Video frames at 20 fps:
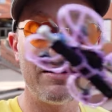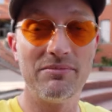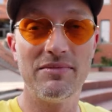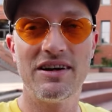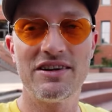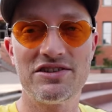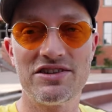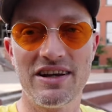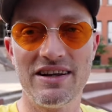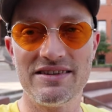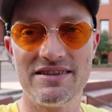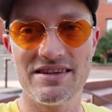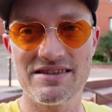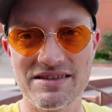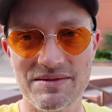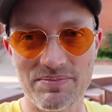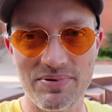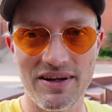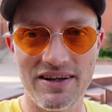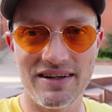and much
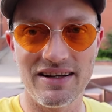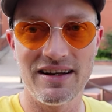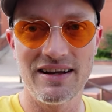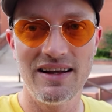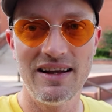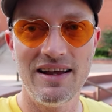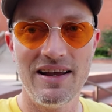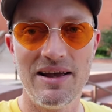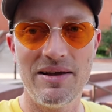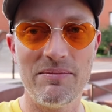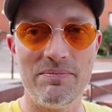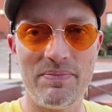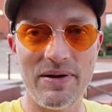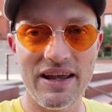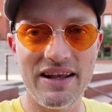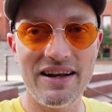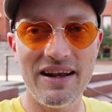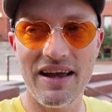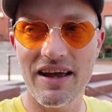anticipated Beta